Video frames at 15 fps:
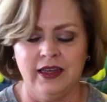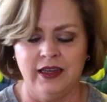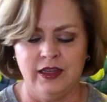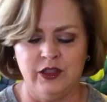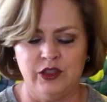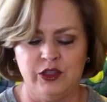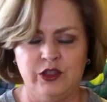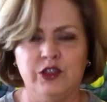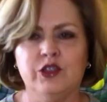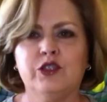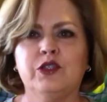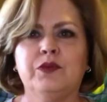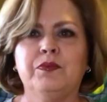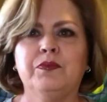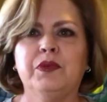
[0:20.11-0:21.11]
It's
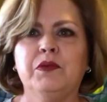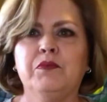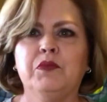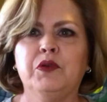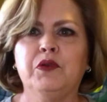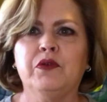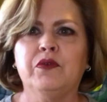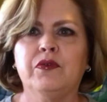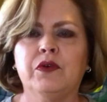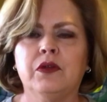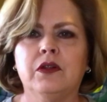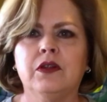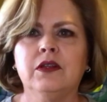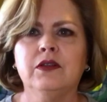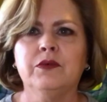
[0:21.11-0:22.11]
just been
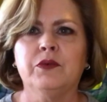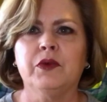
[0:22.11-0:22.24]
beautiful.